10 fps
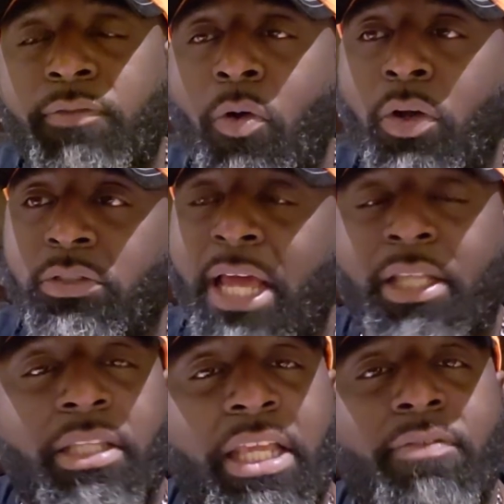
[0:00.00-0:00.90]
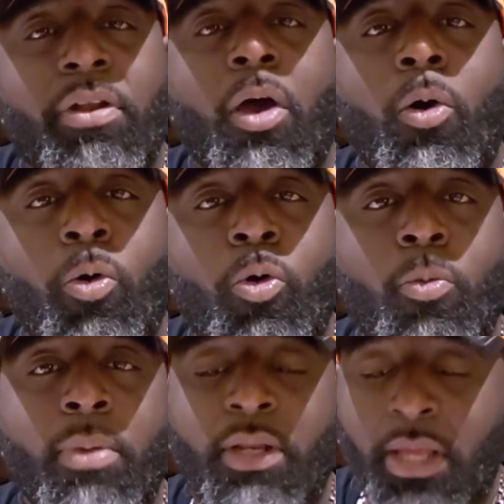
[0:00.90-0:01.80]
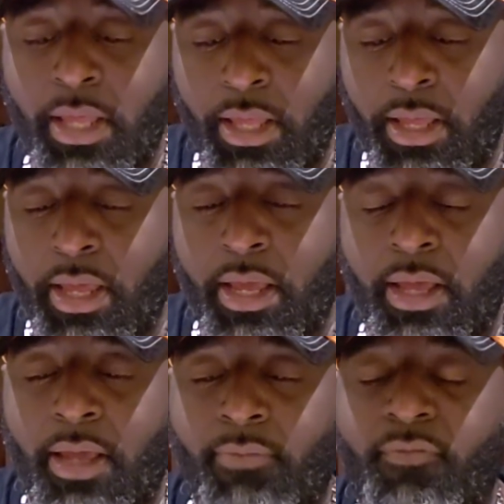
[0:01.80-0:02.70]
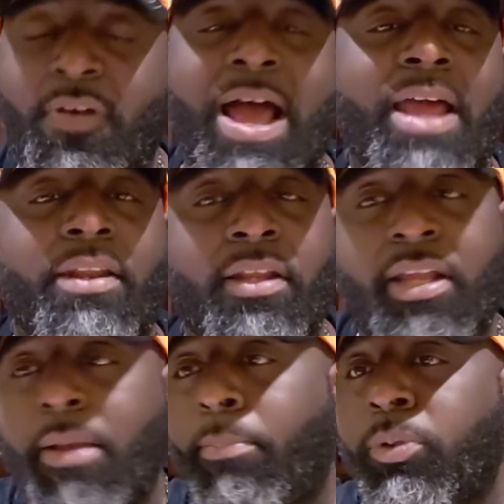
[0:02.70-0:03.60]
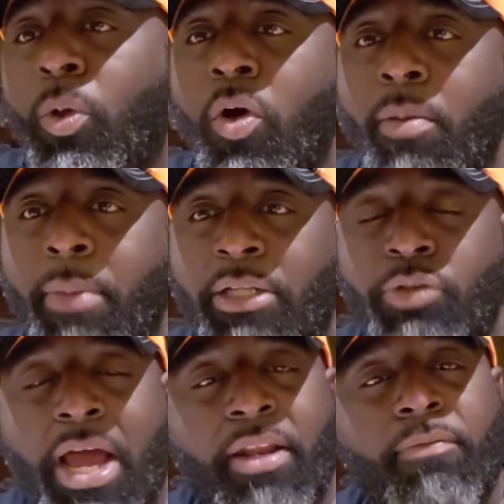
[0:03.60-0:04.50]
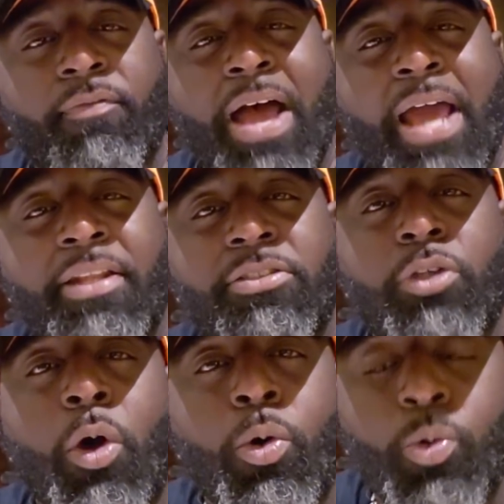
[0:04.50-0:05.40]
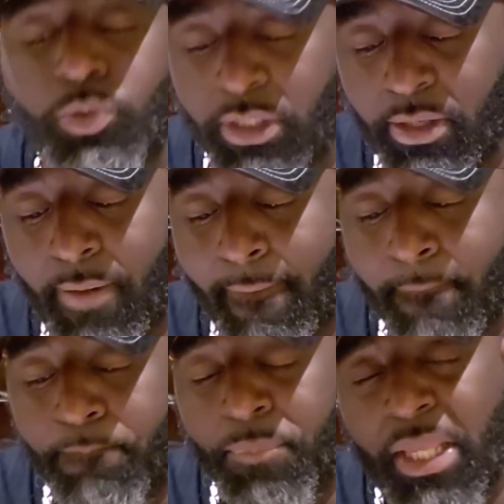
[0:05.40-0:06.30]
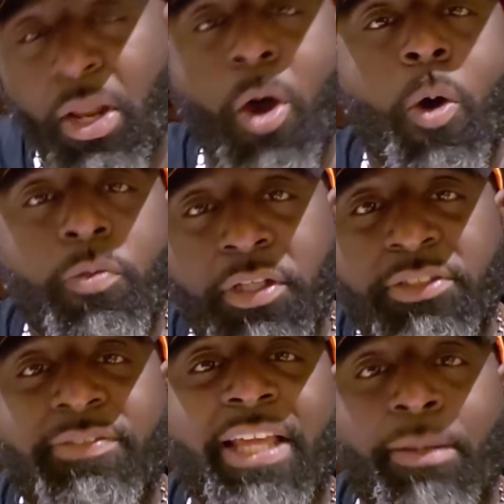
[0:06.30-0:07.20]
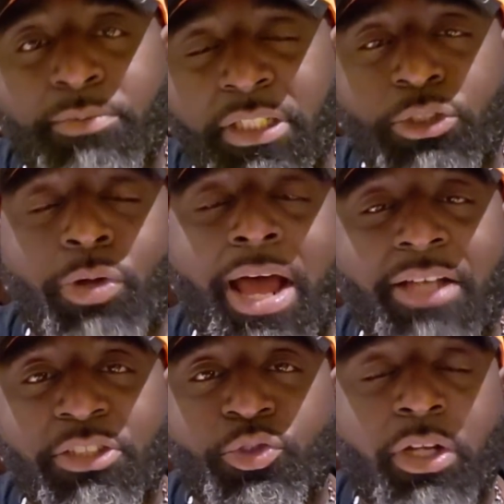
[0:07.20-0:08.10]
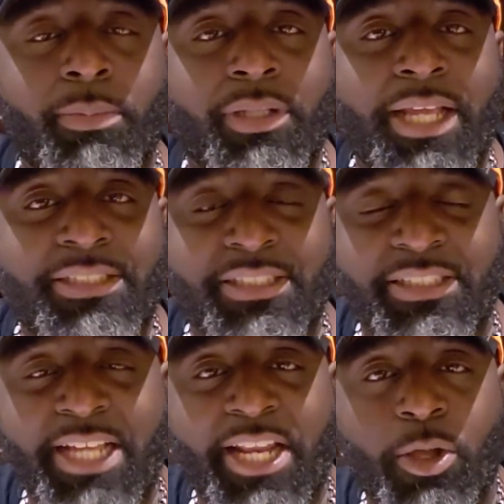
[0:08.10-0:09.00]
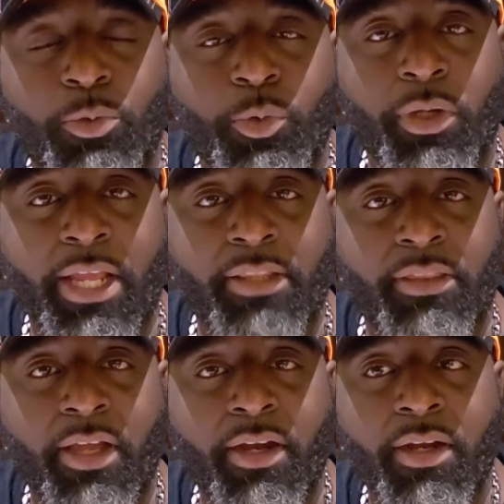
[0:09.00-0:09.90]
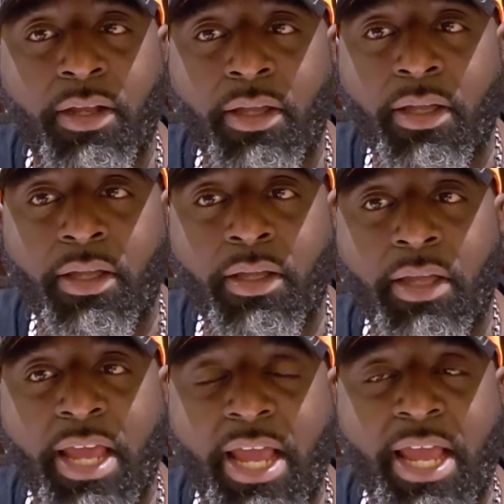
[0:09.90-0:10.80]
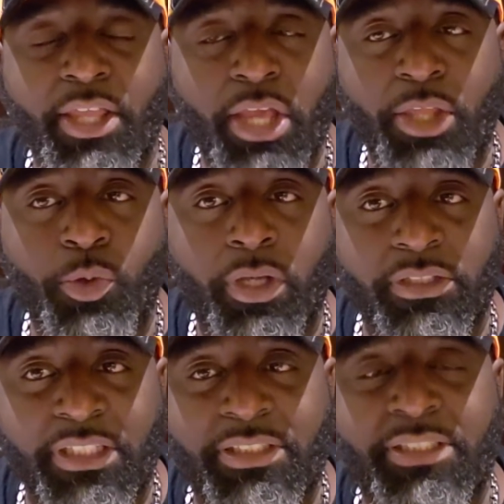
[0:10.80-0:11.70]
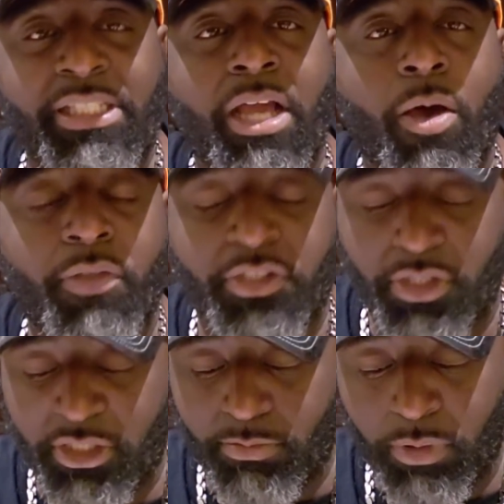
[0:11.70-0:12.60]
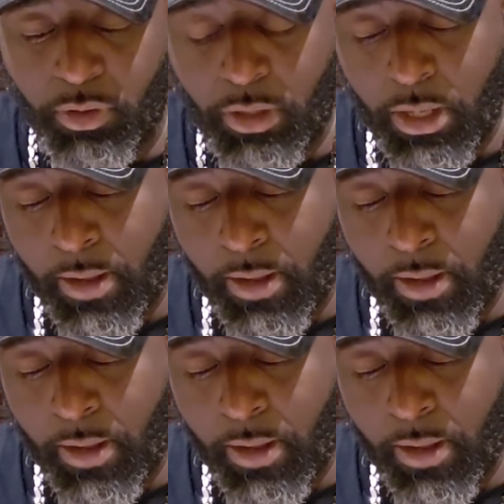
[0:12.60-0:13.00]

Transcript: far as like leaving home and finding employment, trying to find his goals, and all the steps and trials and tribulations he had to go through to get there. And you can just see all this in this book.